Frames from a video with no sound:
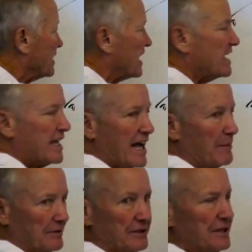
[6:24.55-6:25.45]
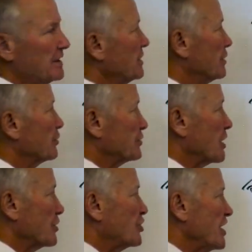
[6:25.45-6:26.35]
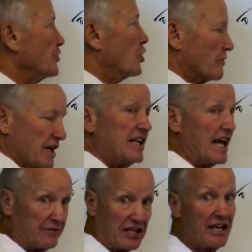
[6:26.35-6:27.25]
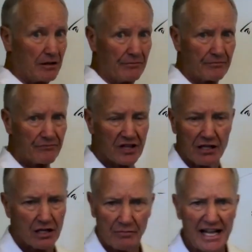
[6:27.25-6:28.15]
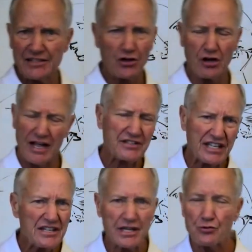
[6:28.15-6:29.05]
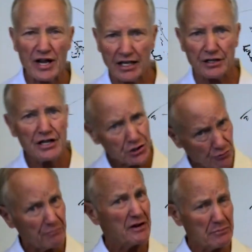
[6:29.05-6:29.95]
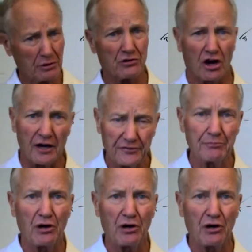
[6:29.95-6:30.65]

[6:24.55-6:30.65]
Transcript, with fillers: the A-gap and, you know, started cheating over, he'd have to get him. But that's all, that's easy recognition when people are off the